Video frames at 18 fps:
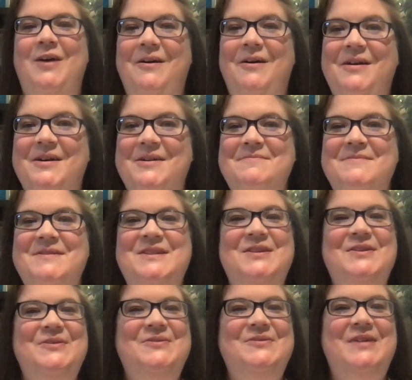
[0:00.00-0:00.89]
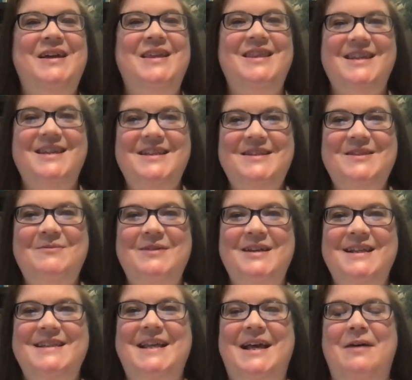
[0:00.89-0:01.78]
Welcome to this
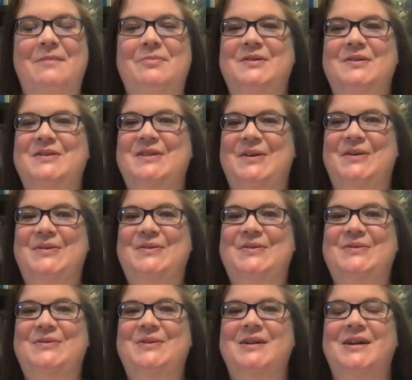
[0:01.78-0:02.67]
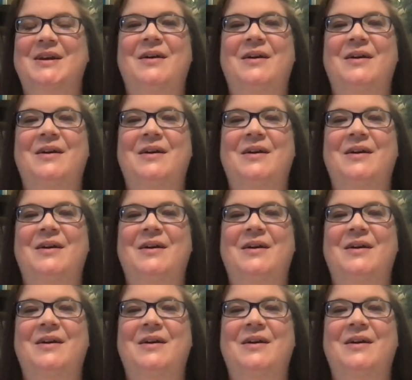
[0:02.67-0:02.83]
week's episode